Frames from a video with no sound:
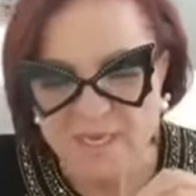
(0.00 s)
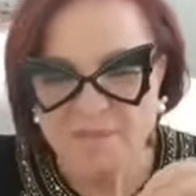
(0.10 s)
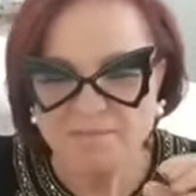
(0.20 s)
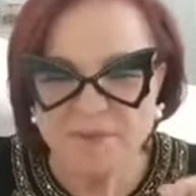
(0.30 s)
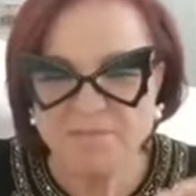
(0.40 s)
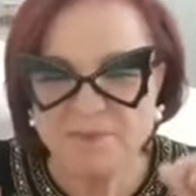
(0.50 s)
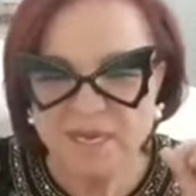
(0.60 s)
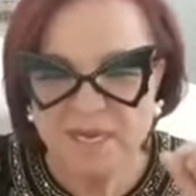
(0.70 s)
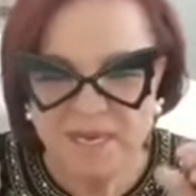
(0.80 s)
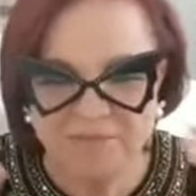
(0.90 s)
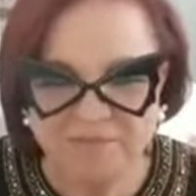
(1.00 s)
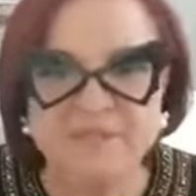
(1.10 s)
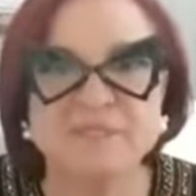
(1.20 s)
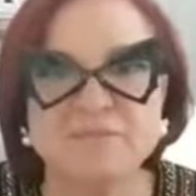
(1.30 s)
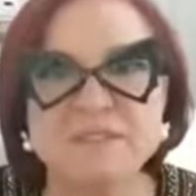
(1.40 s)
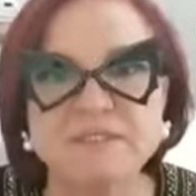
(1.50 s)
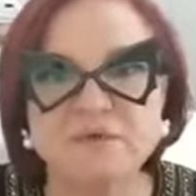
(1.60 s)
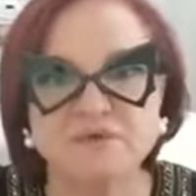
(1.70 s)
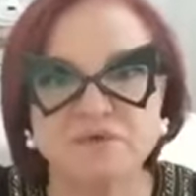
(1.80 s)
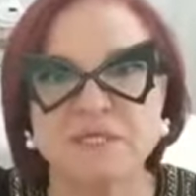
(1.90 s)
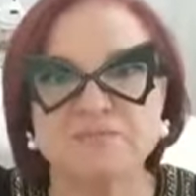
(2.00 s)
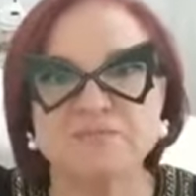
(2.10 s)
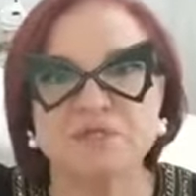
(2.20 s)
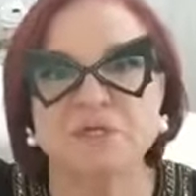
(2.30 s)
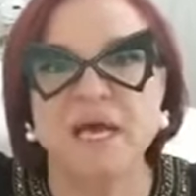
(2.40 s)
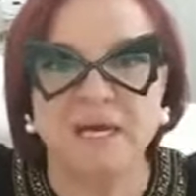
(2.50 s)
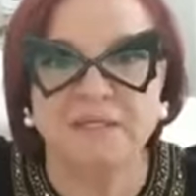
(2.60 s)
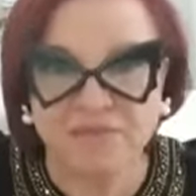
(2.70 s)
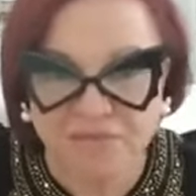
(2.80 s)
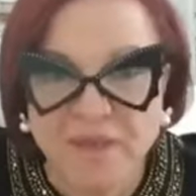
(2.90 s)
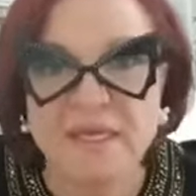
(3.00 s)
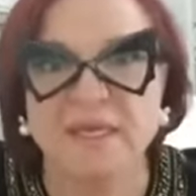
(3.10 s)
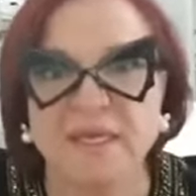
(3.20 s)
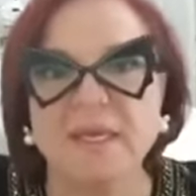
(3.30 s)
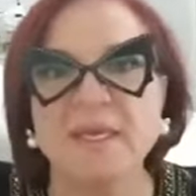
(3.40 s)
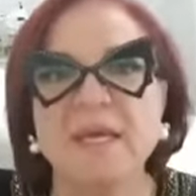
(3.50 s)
people have this misconception thinking